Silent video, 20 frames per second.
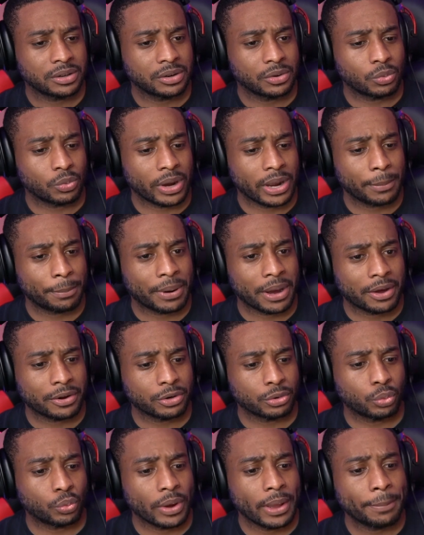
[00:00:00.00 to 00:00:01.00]
A white
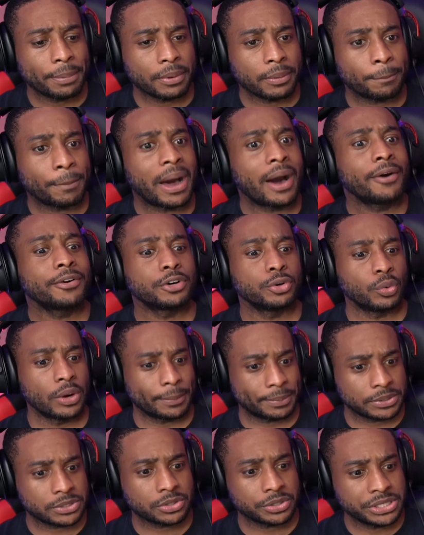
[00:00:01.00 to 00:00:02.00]
powder weapon. Powder
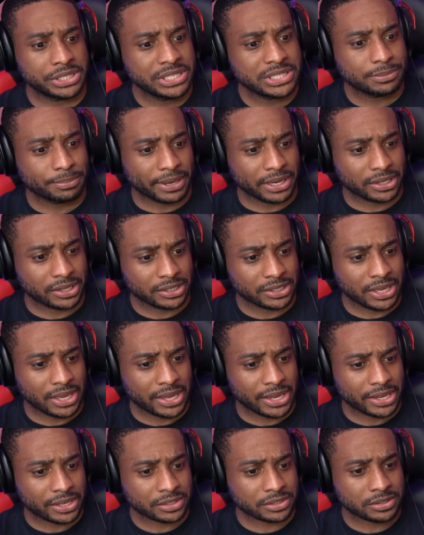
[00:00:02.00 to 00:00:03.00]
weapon, so he is making a
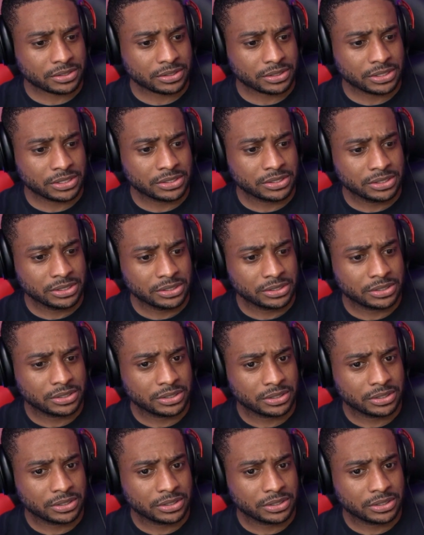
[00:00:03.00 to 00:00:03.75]
gas. Is he?